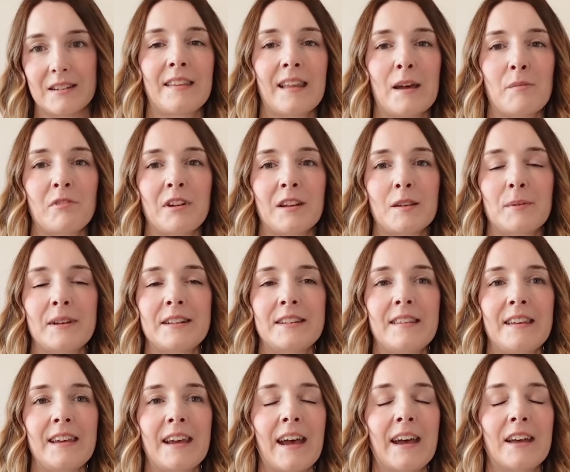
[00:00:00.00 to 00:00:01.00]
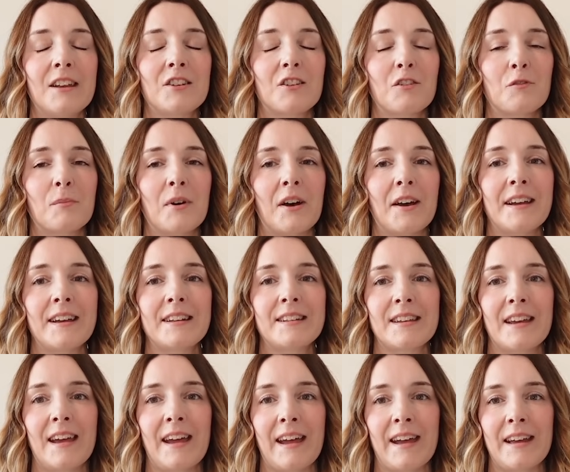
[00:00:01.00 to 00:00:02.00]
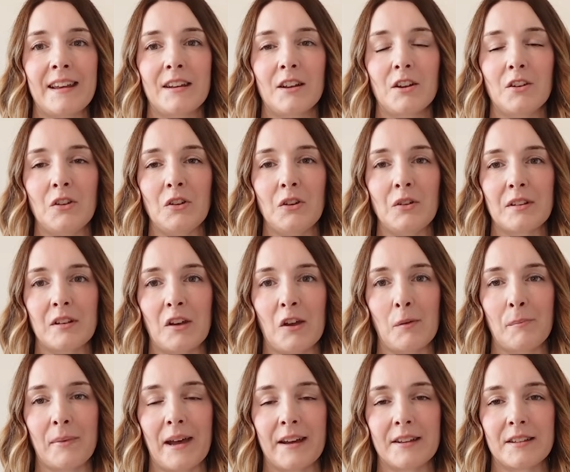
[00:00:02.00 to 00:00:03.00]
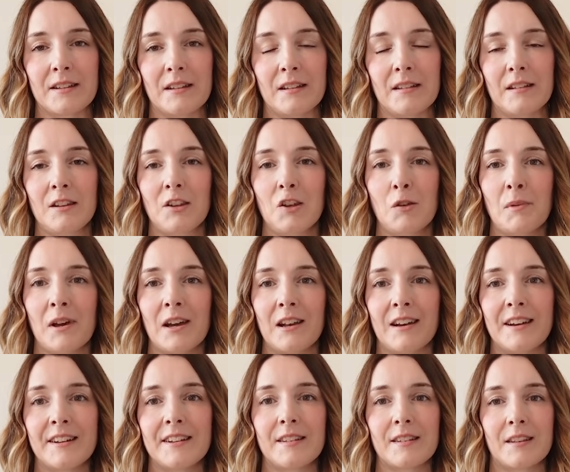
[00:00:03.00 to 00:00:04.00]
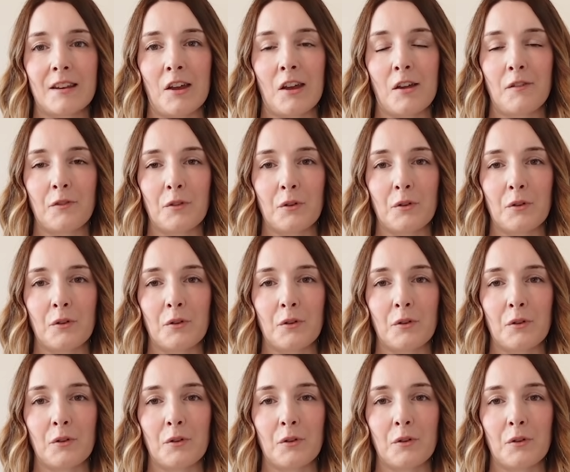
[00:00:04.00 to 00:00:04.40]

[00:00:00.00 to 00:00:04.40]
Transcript: So that brings me to the end of my 10 new sewing patterns that you might like to sew